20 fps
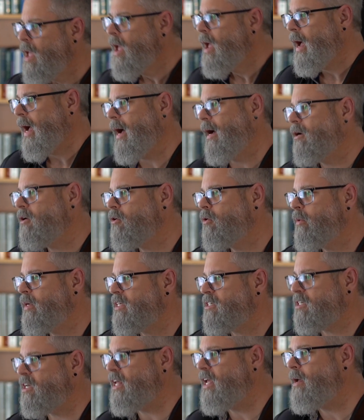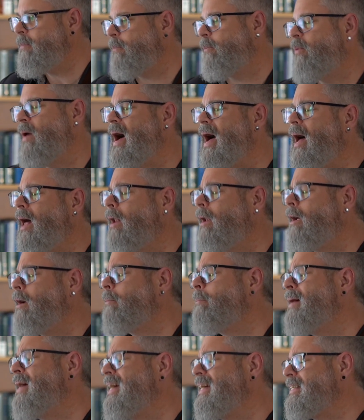How do we sleep while
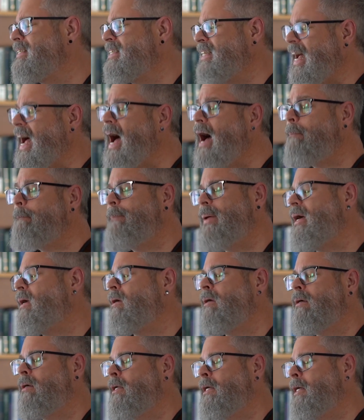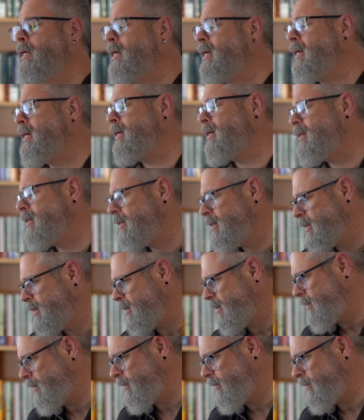our beds are burning?